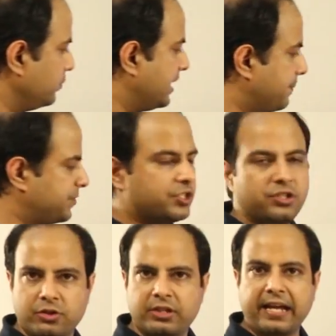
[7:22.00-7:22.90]
keeps
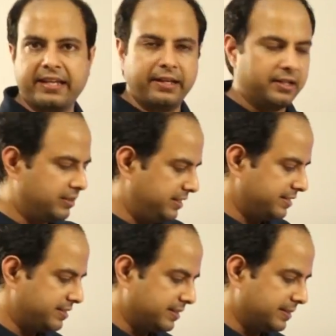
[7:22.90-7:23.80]
tracking
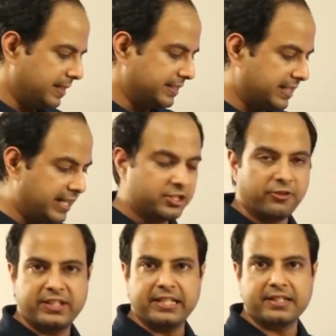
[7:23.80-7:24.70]
these other kinds
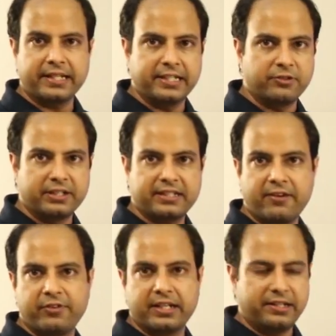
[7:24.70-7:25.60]
of things like network
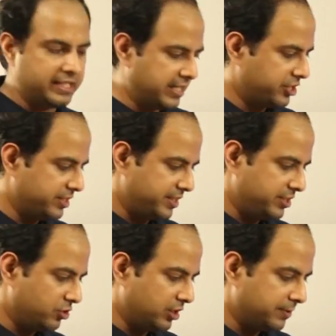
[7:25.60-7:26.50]
traffic interactions and
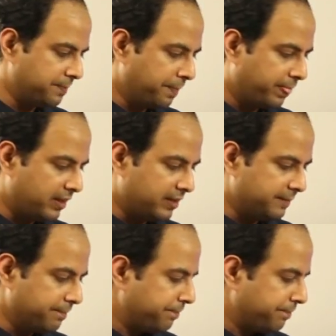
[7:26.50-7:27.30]
so on. Okay.